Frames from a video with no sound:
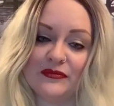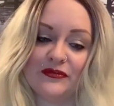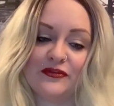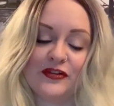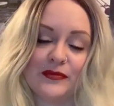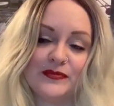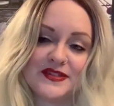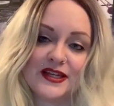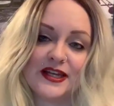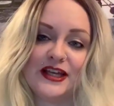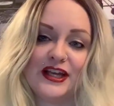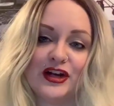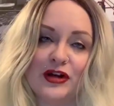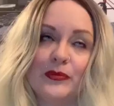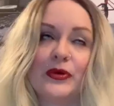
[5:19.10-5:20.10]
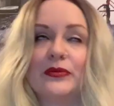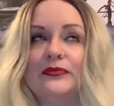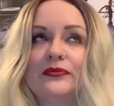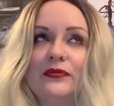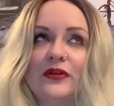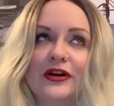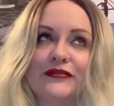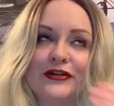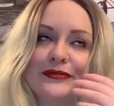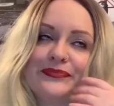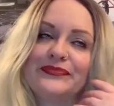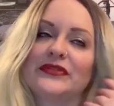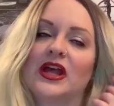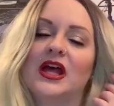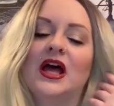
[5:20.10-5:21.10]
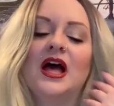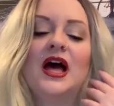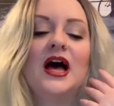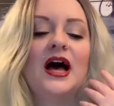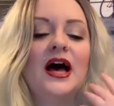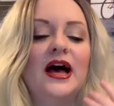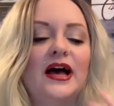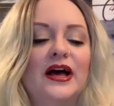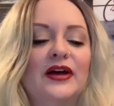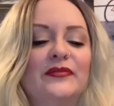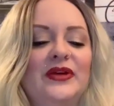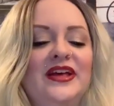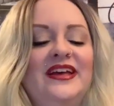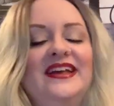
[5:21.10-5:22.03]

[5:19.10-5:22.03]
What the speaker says: from sitting here, but whatever. And